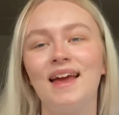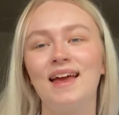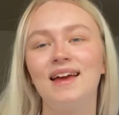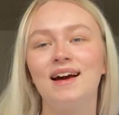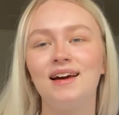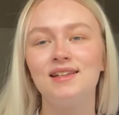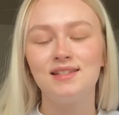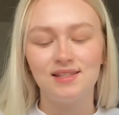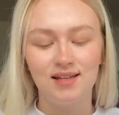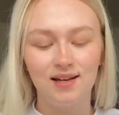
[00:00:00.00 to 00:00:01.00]
Hey
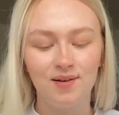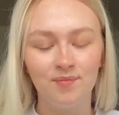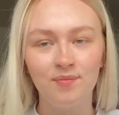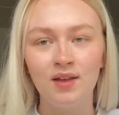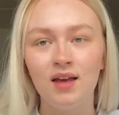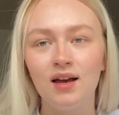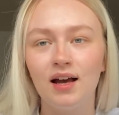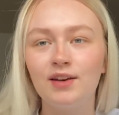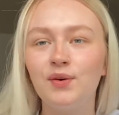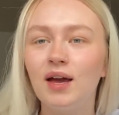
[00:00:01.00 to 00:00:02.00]
guys,
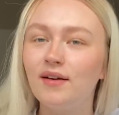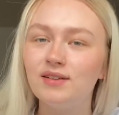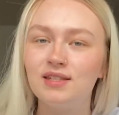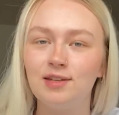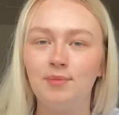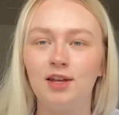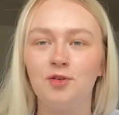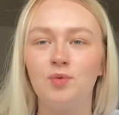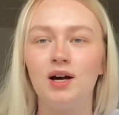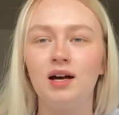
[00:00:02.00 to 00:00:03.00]
I know you haven't seen me in
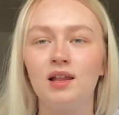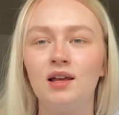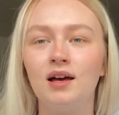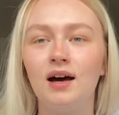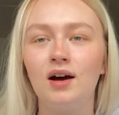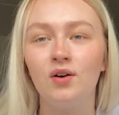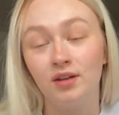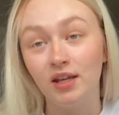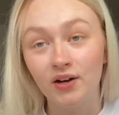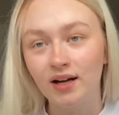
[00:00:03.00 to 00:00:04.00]
a while, on
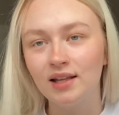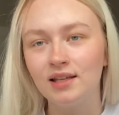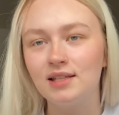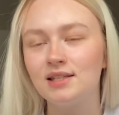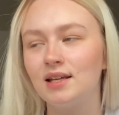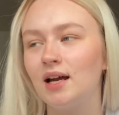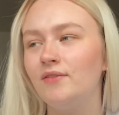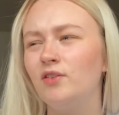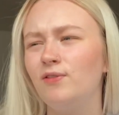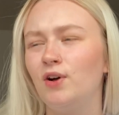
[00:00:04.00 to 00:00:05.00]
here at least. I
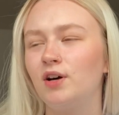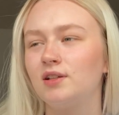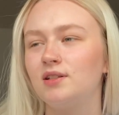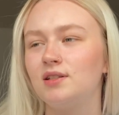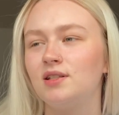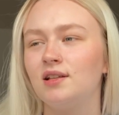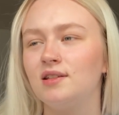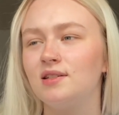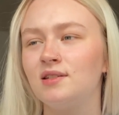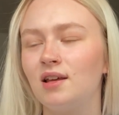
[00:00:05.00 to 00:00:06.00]
haven't vlogged
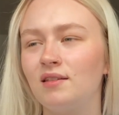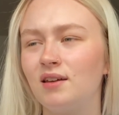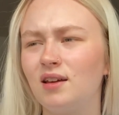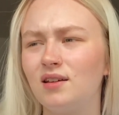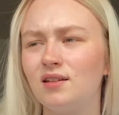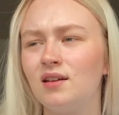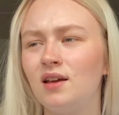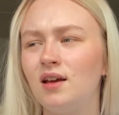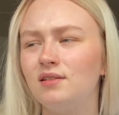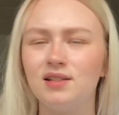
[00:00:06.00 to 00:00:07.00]
since, I think,
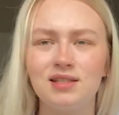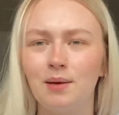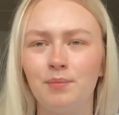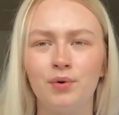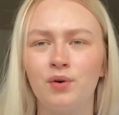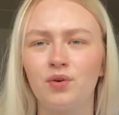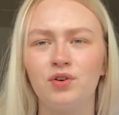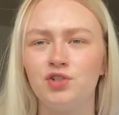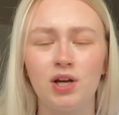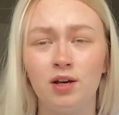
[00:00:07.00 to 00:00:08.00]
December
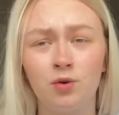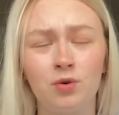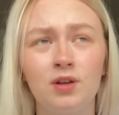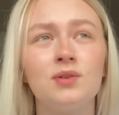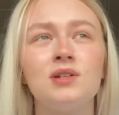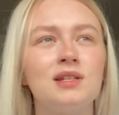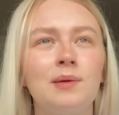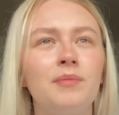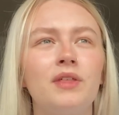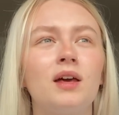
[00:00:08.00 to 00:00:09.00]
or January or
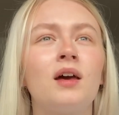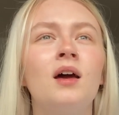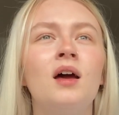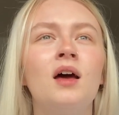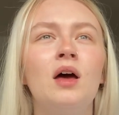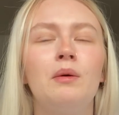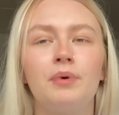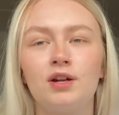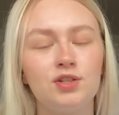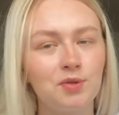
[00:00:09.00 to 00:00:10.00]
something.
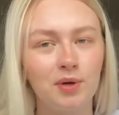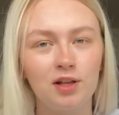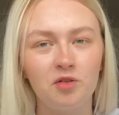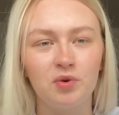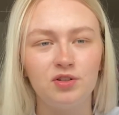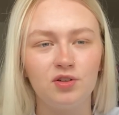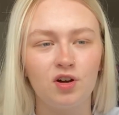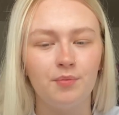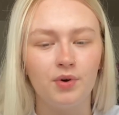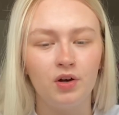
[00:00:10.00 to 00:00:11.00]
But I just quickly wanted to
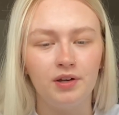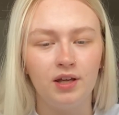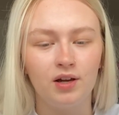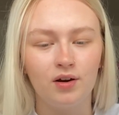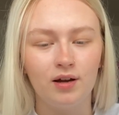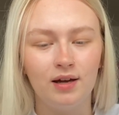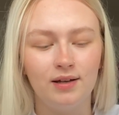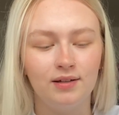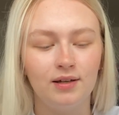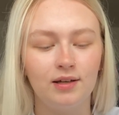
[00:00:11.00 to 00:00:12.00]
come on here
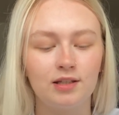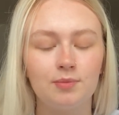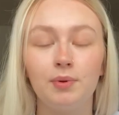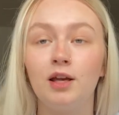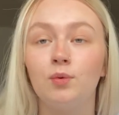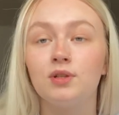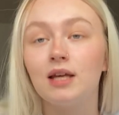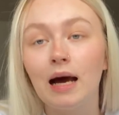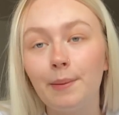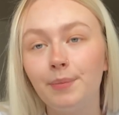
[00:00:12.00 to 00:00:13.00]
and explain what's
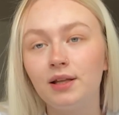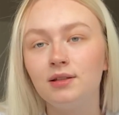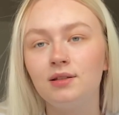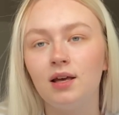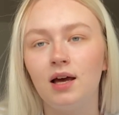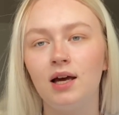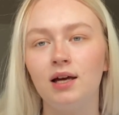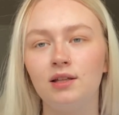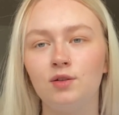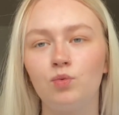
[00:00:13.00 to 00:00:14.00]
happened
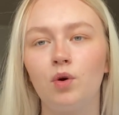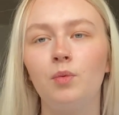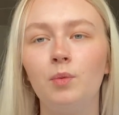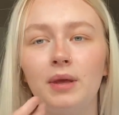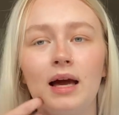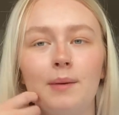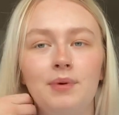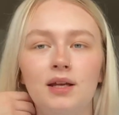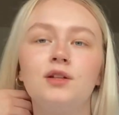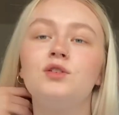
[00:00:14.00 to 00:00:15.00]
and what will be
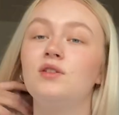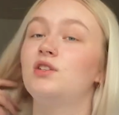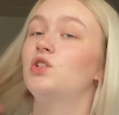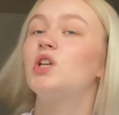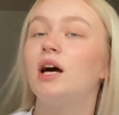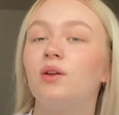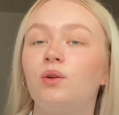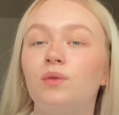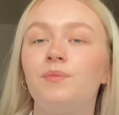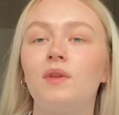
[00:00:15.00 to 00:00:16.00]
happening to this
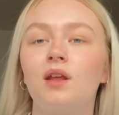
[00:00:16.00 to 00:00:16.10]
channel.